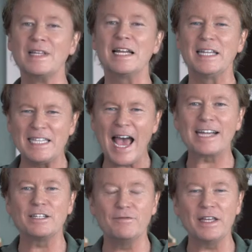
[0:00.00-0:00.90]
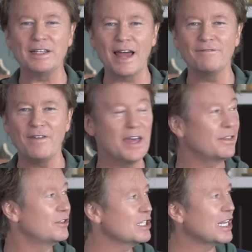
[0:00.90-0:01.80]
let's activate that
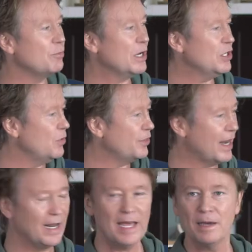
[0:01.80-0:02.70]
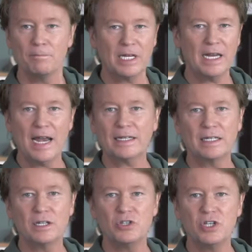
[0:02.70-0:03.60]
faith, just like we do with that
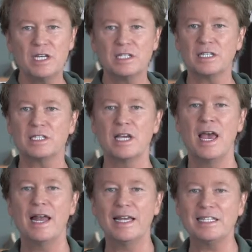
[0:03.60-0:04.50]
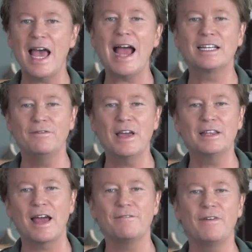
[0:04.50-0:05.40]
connecting to Jesus. Let's
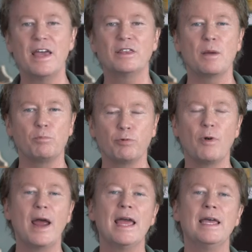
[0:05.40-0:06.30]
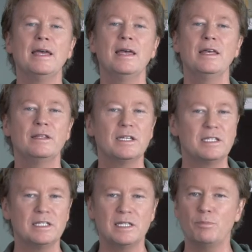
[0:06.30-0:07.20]
activate that faith and pray this
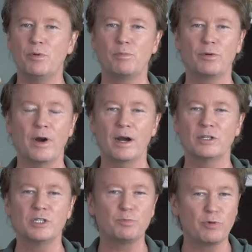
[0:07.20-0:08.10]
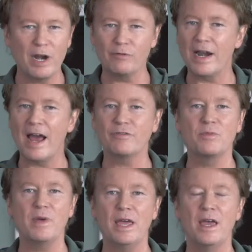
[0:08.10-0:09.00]
simple prayer. Just pray it right after
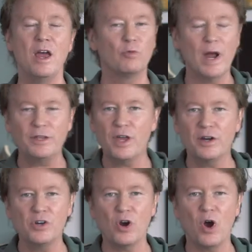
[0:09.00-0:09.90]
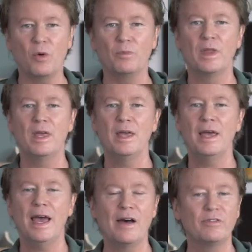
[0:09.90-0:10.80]
me, right there in your
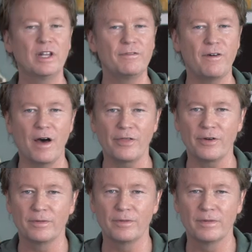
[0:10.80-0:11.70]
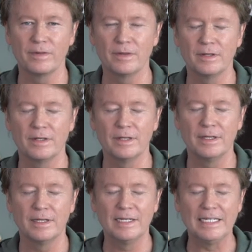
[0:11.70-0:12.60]
home. Heavenly Father,
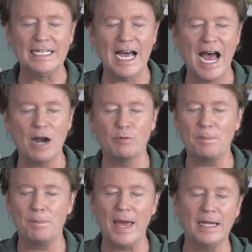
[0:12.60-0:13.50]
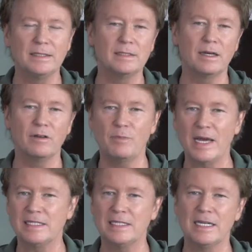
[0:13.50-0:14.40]
I repent of
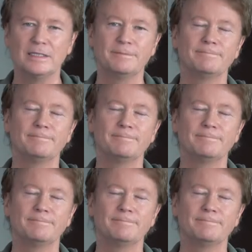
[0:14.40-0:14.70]
my sin.